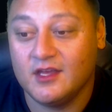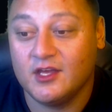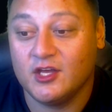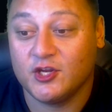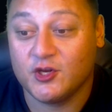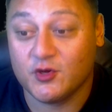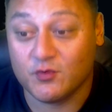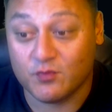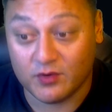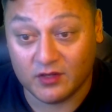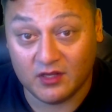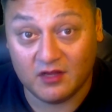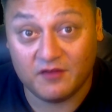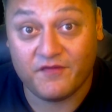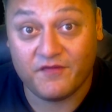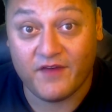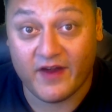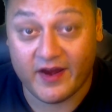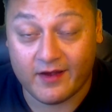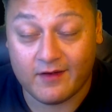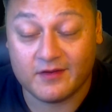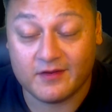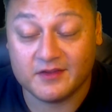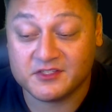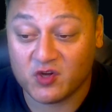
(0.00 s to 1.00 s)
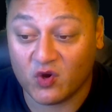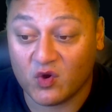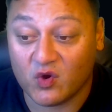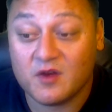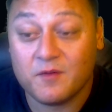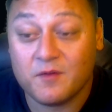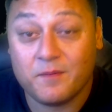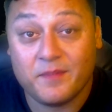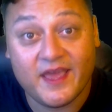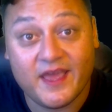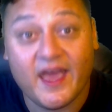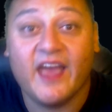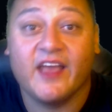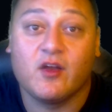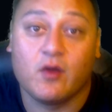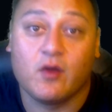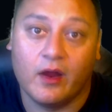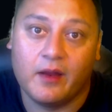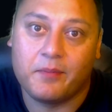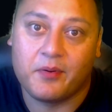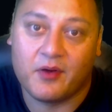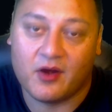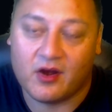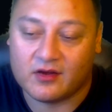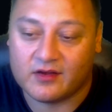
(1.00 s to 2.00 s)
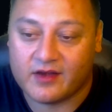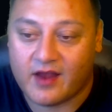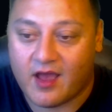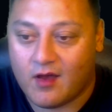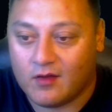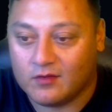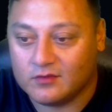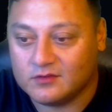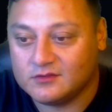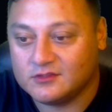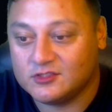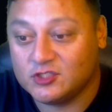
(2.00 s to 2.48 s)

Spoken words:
Guerilla Fighter is going to be a great perk now.